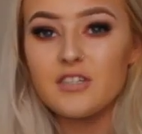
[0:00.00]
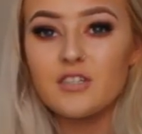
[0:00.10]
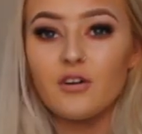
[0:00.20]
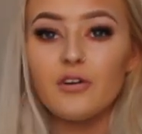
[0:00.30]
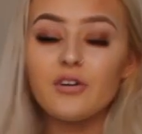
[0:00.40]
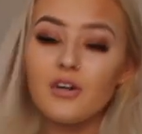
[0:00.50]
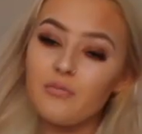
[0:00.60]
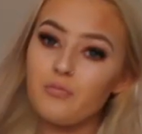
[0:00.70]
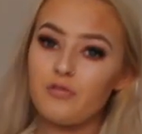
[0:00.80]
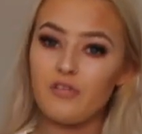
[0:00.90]
It's so
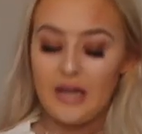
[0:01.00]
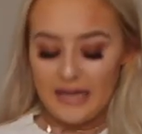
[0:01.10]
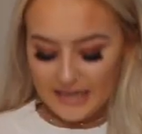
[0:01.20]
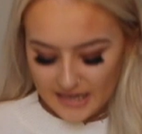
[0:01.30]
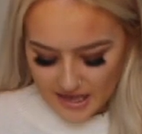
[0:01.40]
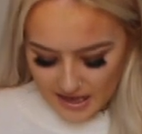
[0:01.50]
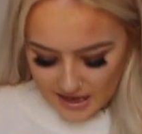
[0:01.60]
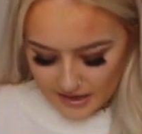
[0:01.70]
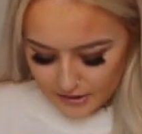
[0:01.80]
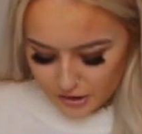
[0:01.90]
comfy,
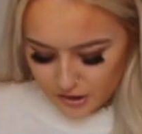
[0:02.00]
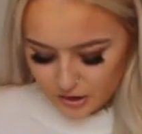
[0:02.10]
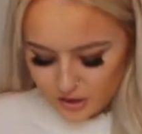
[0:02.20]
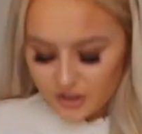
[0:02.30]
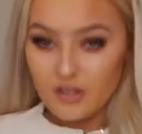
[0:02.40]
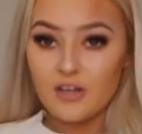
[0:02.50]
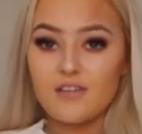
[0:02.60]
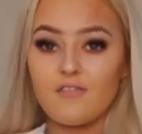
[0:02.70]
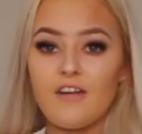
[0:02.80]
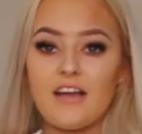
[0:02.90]
and it's just such a
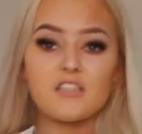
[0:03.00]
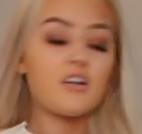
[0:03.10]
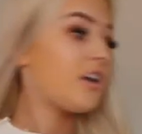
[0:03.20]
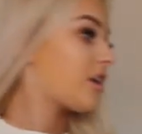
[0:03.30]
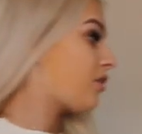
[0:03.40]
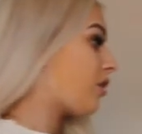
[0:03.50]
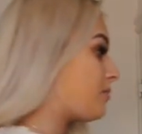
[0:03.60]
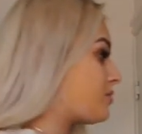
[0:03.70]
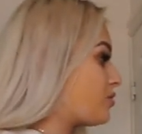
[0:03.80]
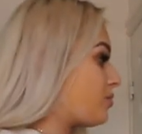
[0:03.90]
nice fit. It's kind of
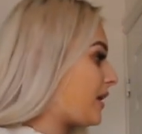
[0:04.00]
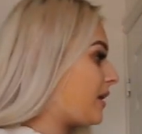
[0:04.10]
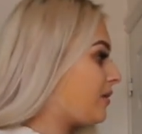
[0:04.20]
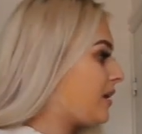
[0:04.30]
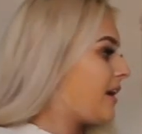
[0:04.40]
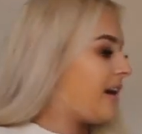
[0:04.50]
cropped as well.